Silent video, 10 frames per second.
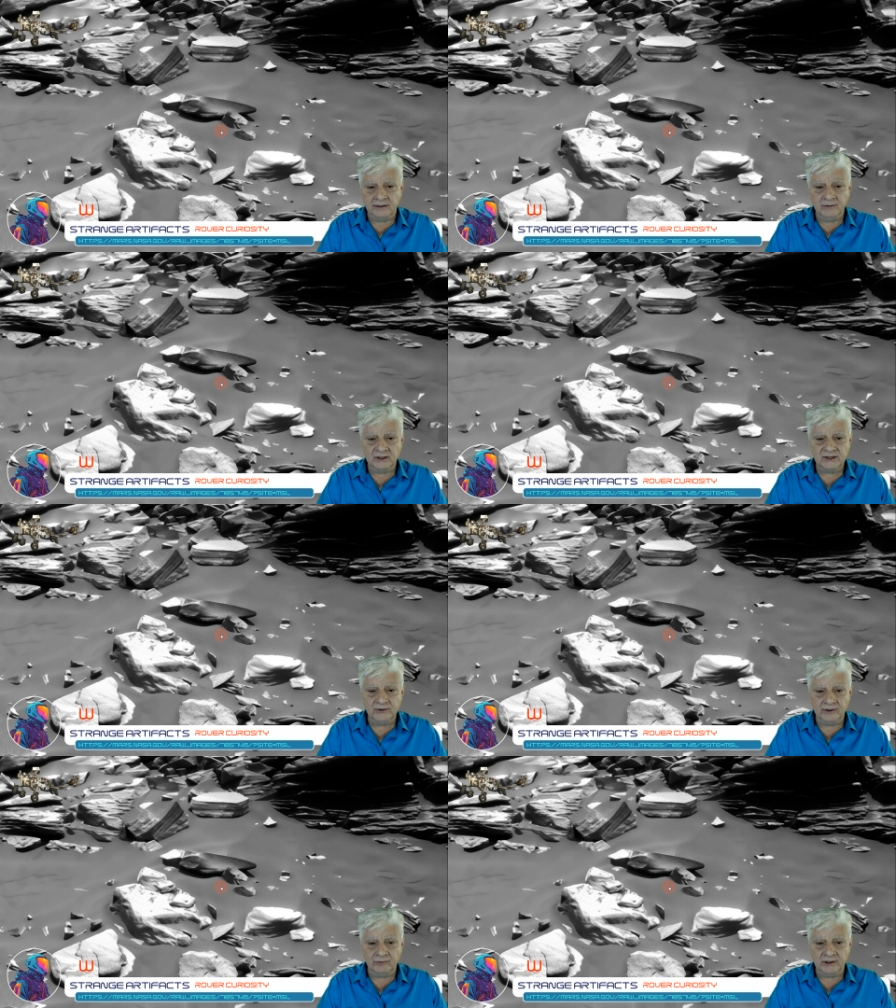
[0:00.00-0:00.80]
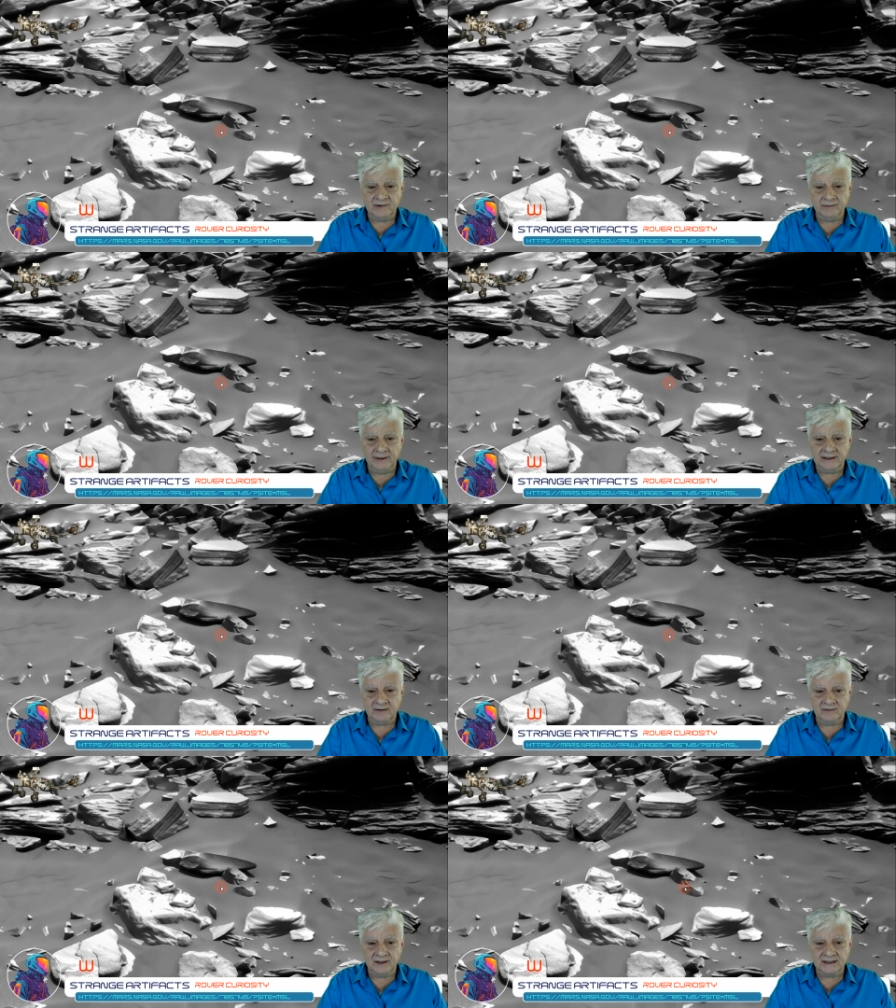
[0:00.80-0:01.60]
So I'm not sure what to
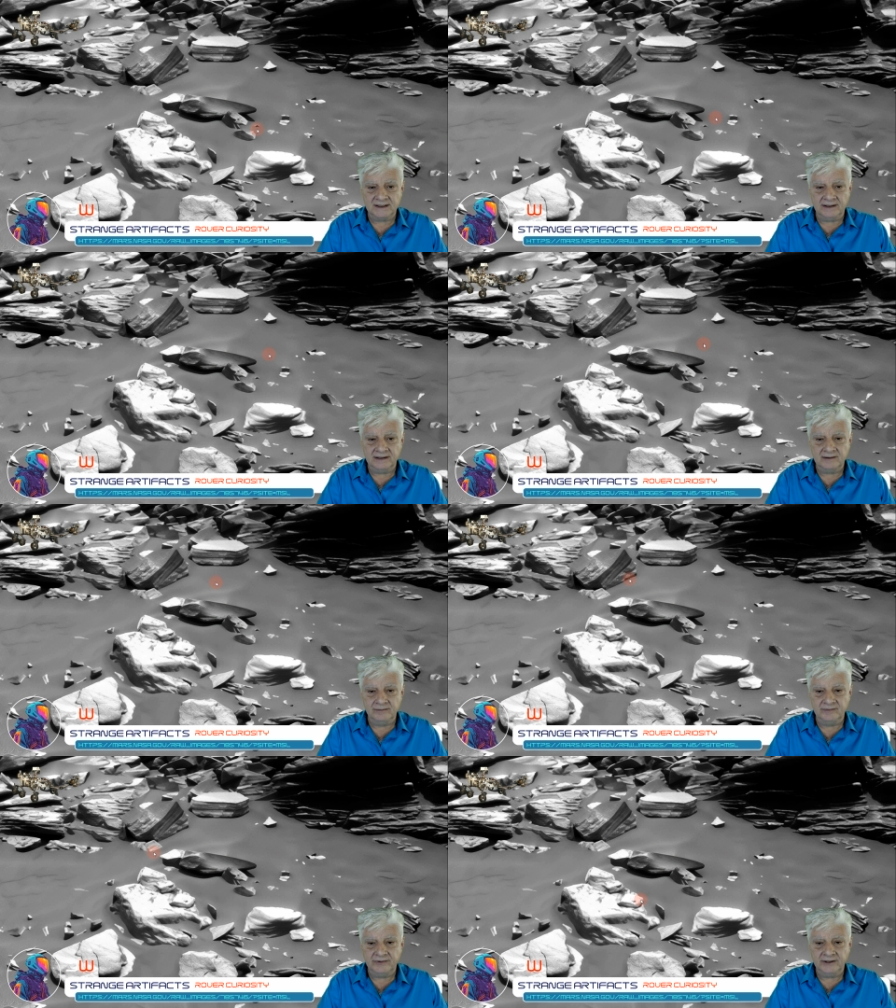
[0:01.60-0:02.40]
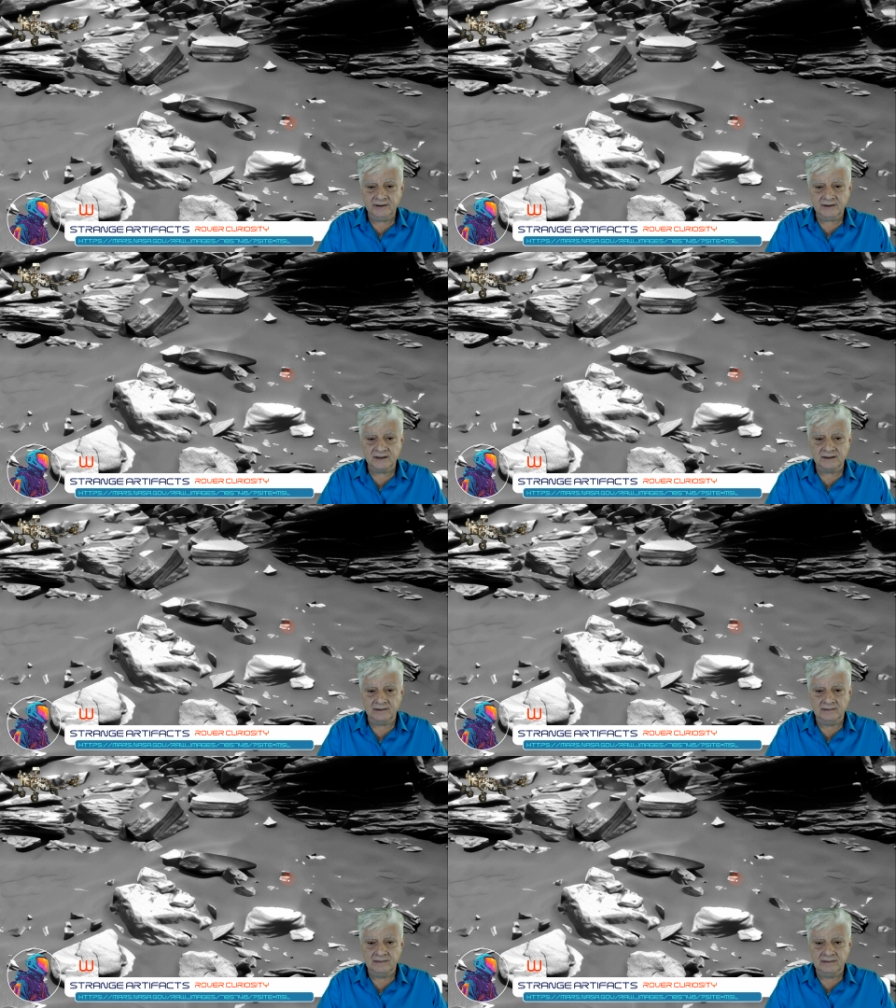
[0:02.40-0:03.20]
make of this item,
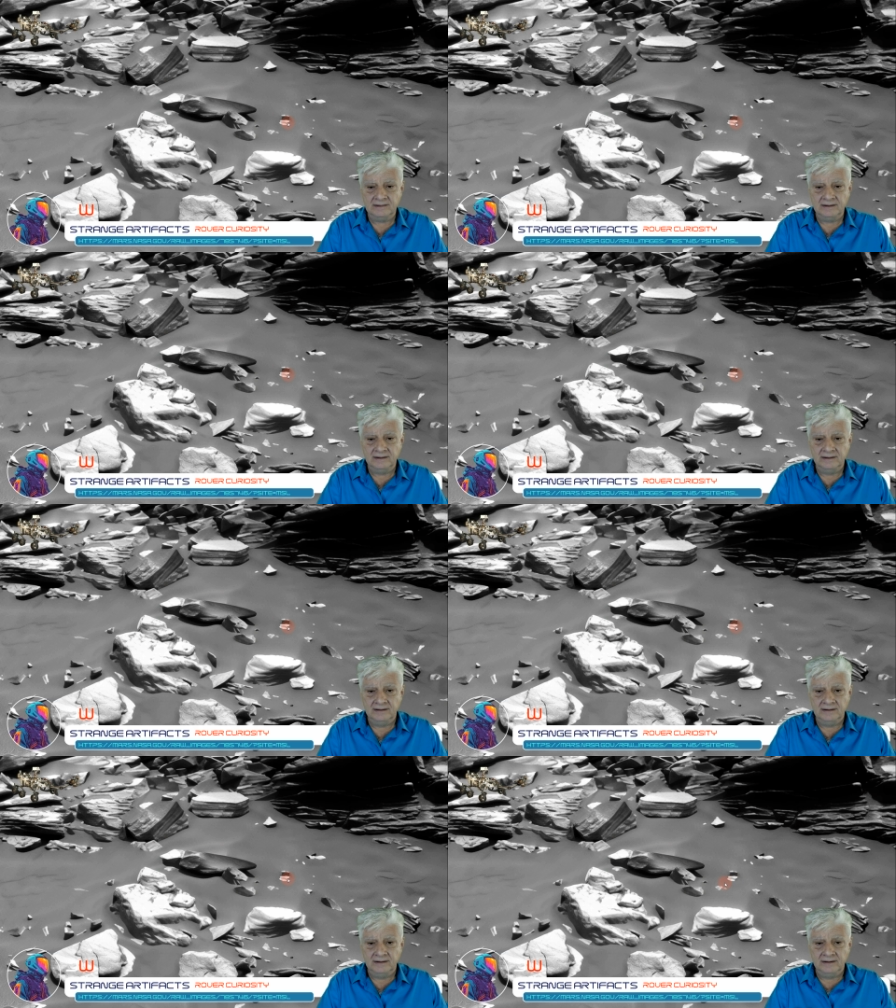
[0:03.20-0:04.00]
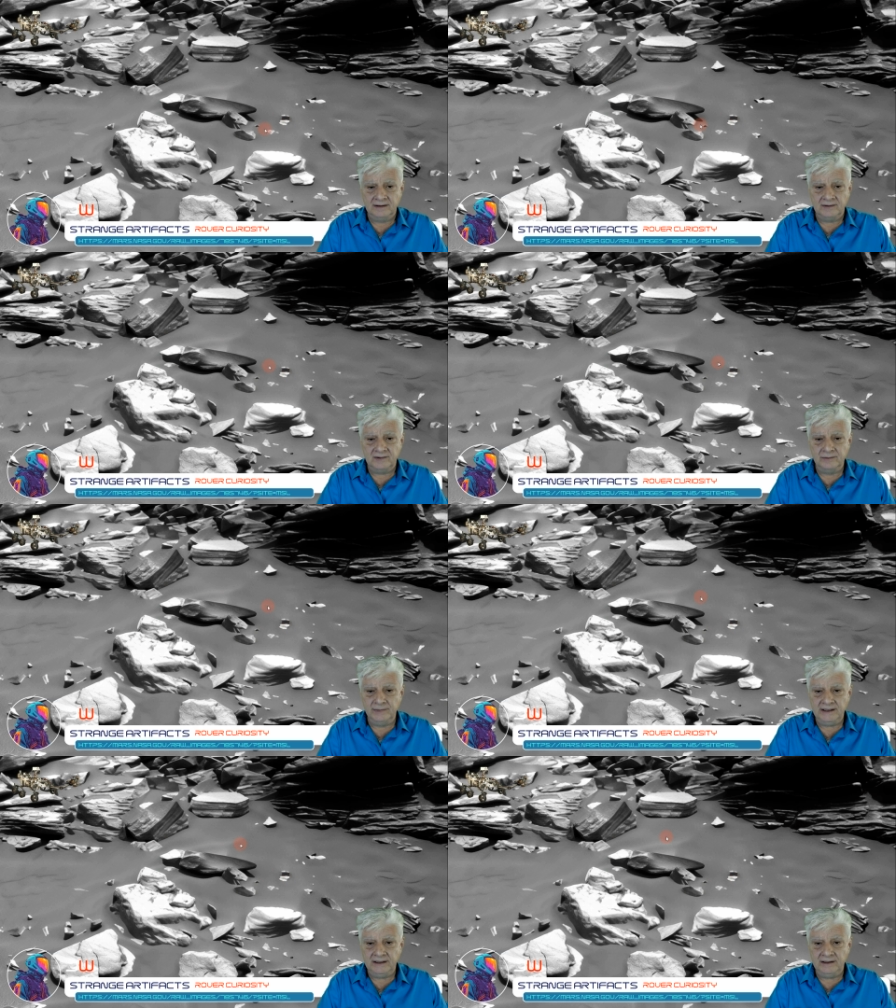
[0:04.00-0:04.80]
folks. To
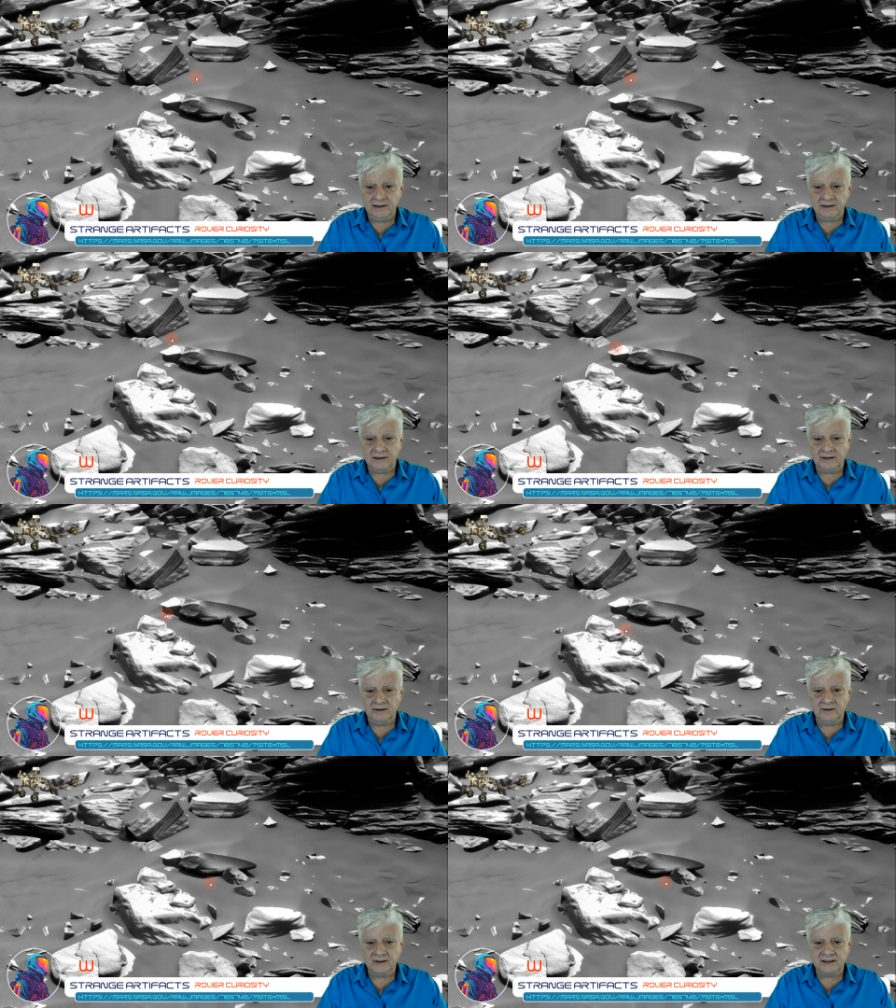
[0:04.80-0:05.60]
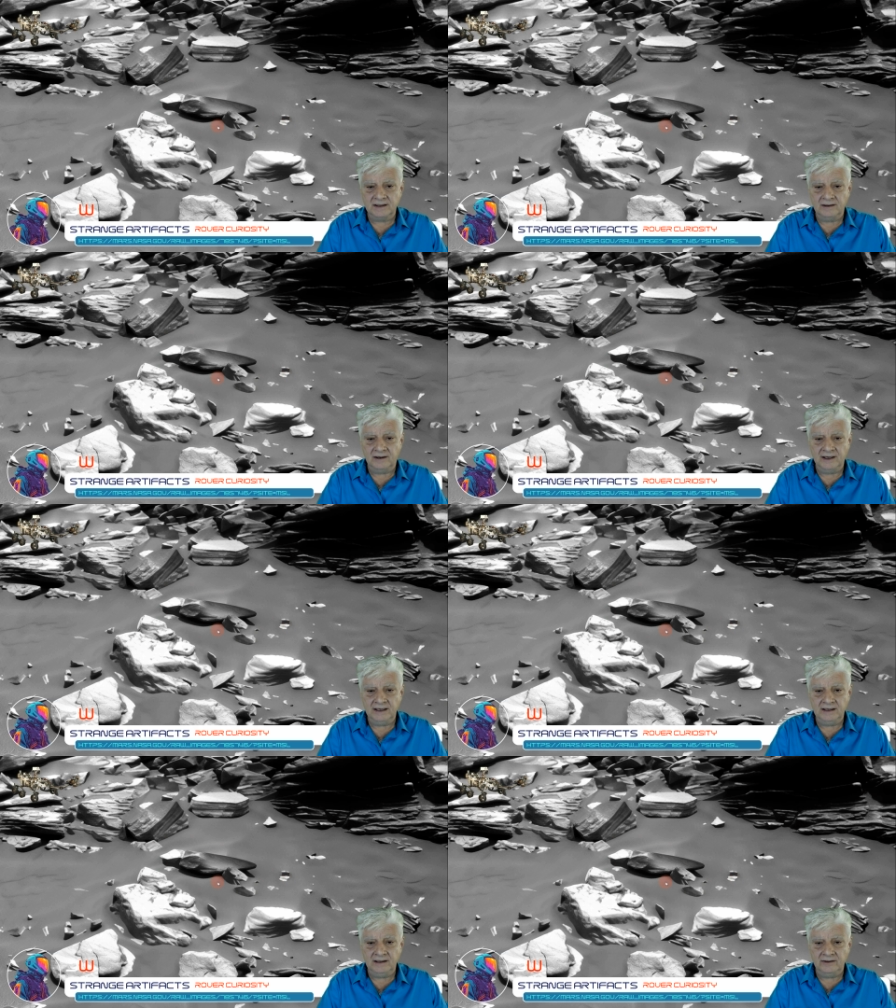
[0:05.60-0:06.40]
me, it looks
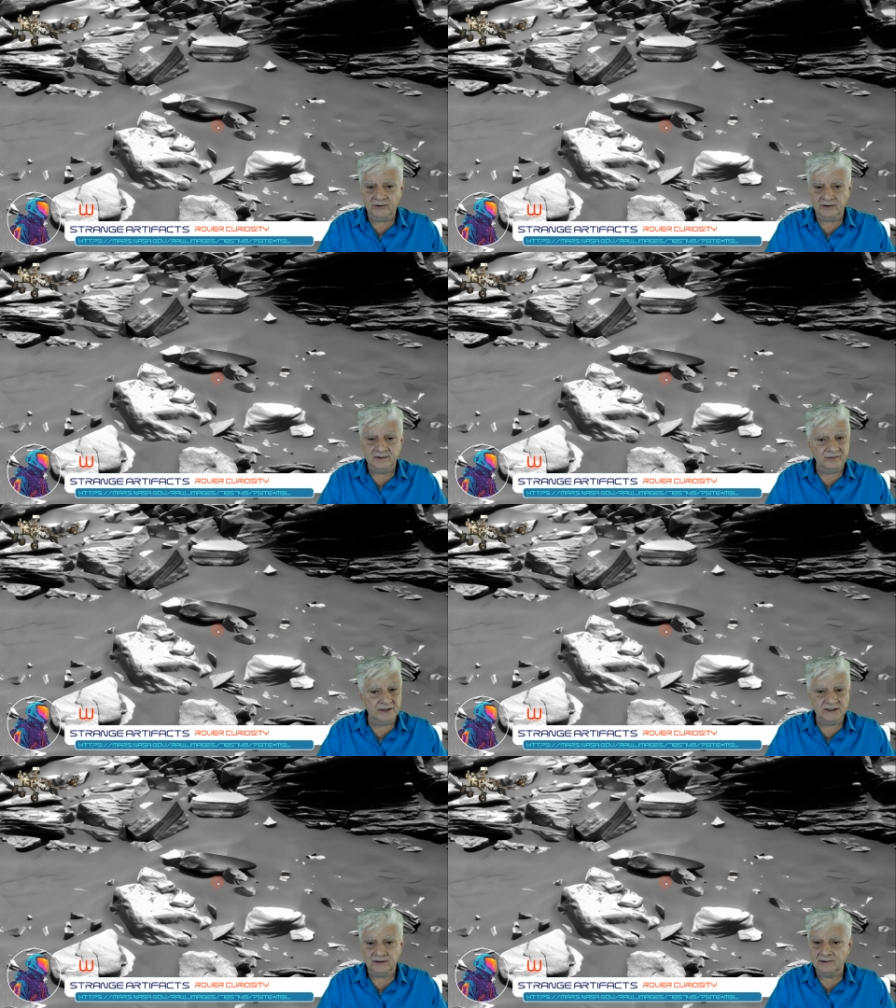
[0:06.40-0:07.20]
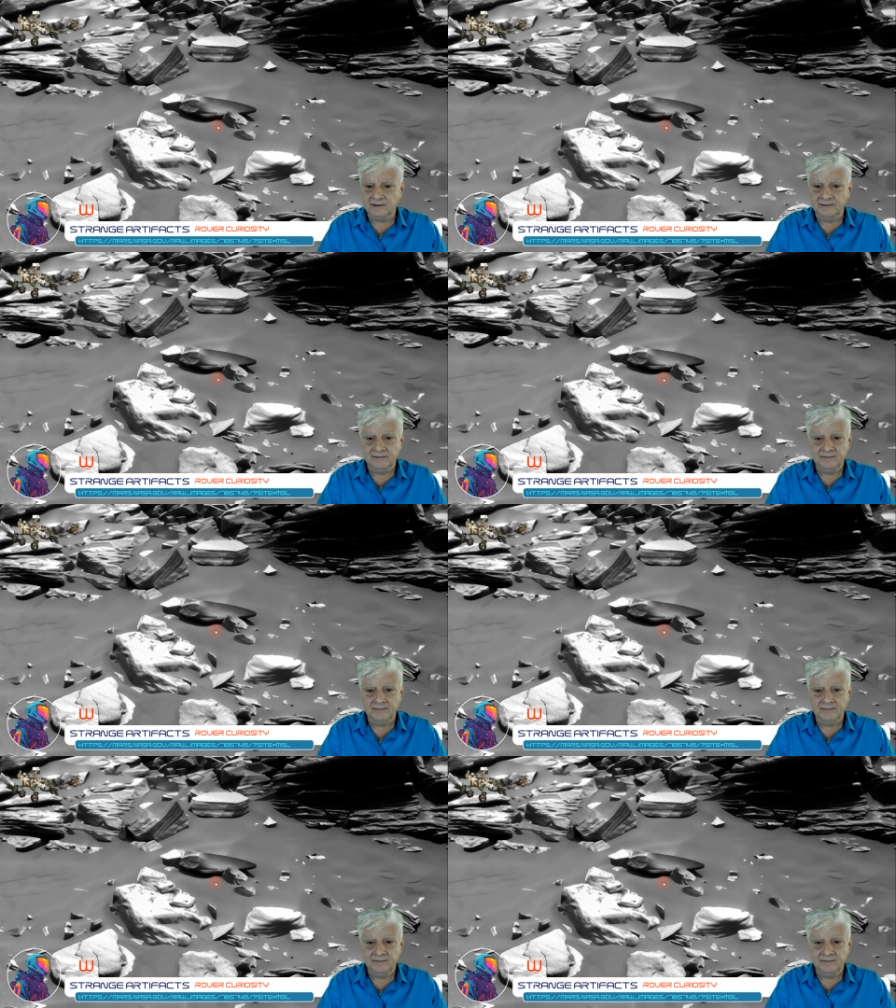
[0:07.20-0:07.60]
highly artificial.